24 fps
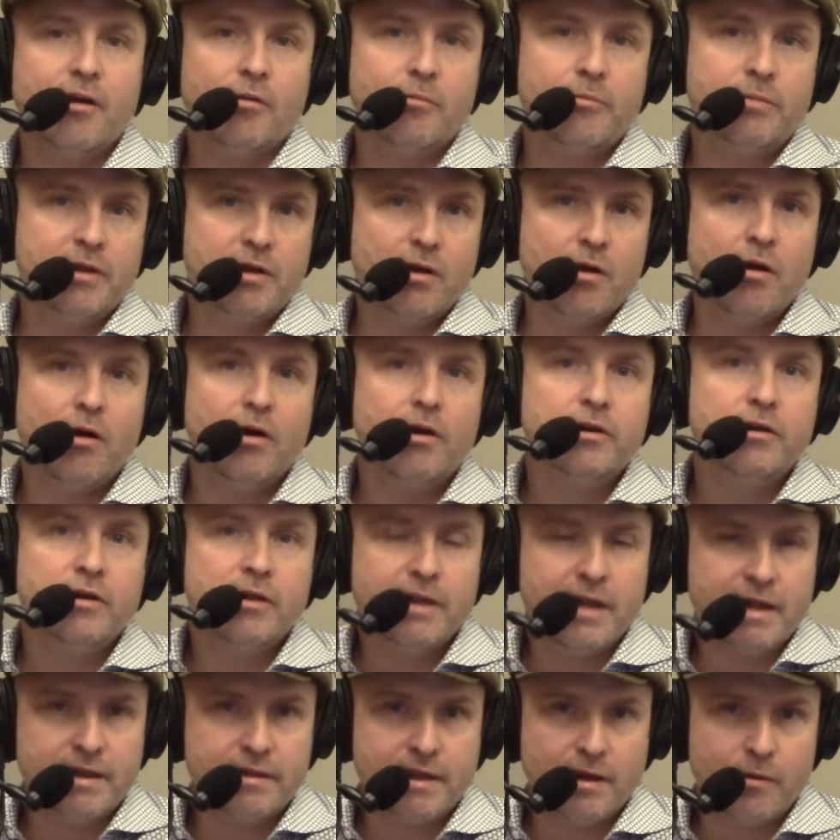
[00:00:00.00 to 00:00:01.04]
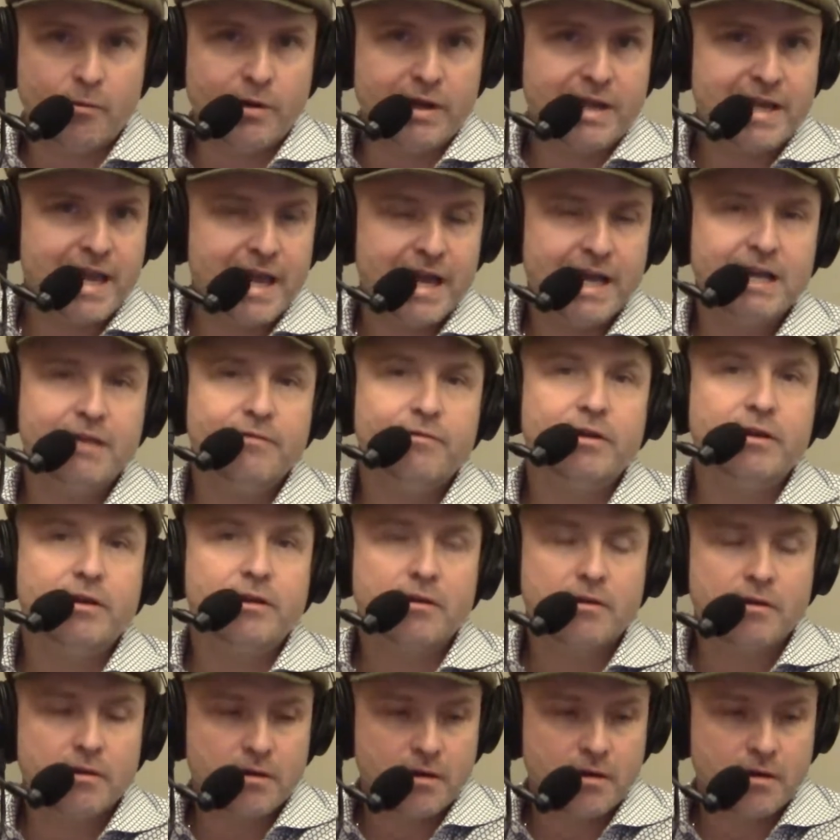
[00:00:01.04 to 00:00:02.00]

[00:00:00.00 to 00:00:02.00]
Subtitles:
are beyond that we can't even